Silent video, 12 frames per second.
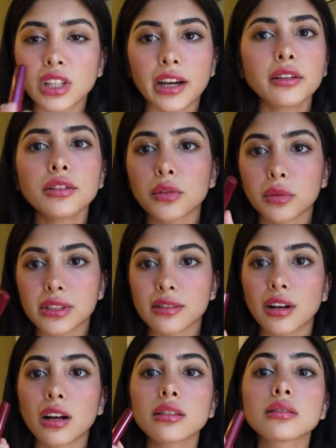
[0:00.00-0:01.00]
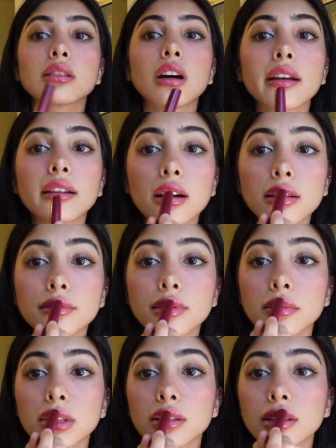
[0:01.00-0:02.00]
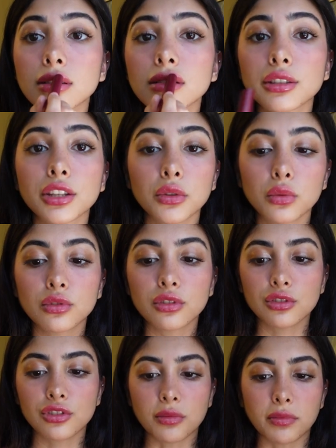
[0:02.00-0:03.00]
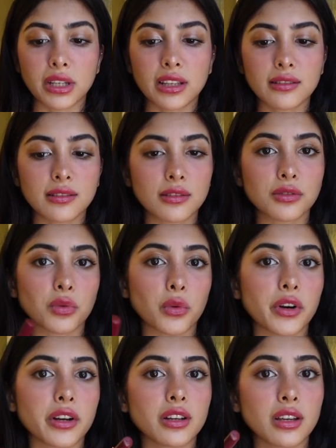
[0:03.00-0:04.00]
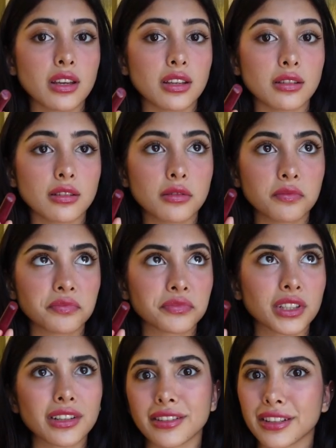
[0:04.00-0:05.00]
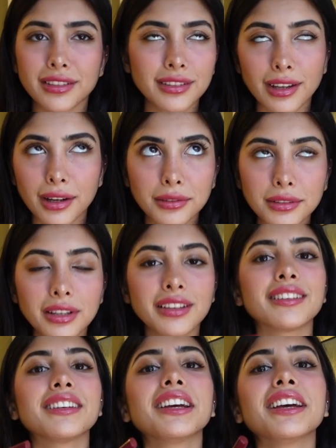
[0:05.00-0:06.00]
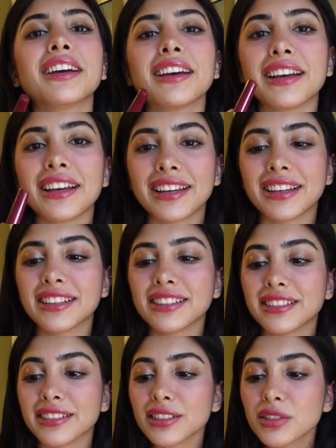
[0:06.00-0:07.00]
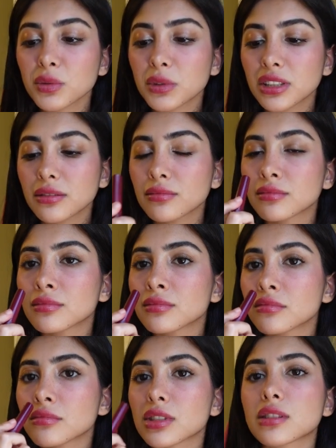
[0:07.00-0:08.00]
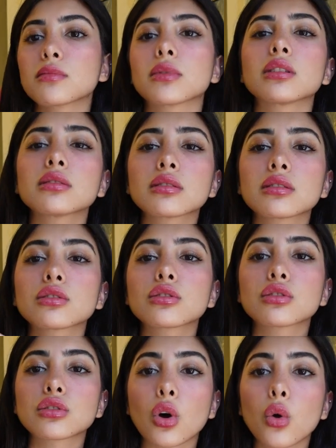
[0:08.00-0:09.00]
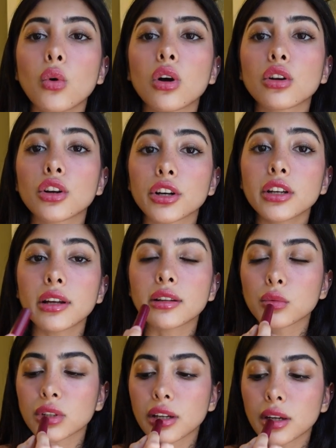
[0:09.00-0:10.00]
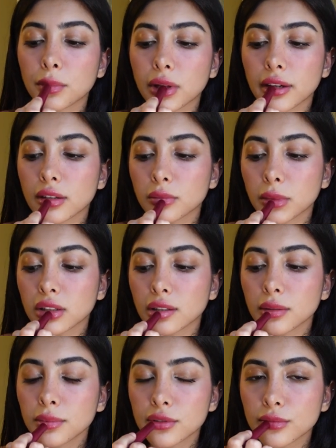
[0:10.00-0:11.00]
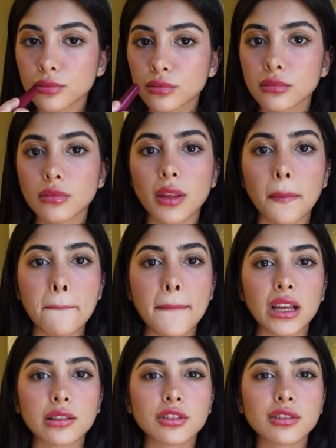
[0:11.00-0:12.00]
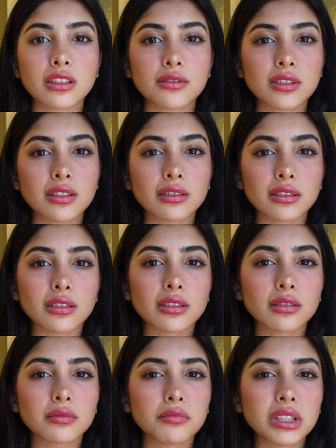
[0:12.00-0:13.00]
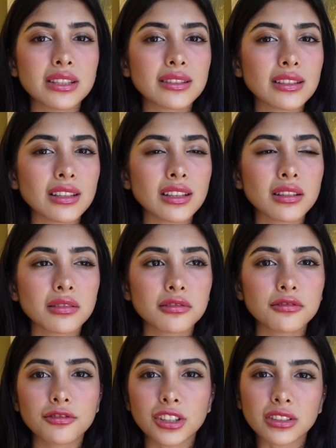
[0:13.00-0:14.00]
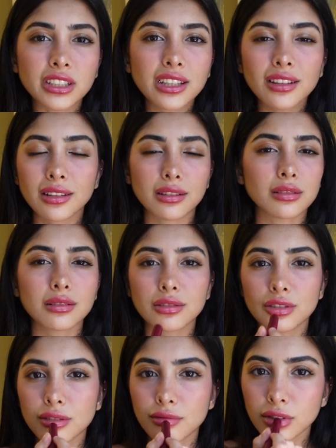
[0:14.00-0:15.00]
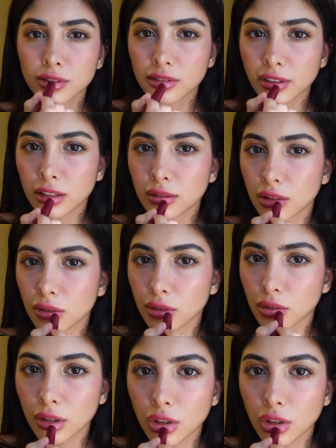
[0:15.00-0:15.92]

I don't know what it's called. I got it from a little cute Japanese store in Koreatown. And this one smells so good. And when I apply it on my lips, it just gives it the little minty feeling and it just feels great too.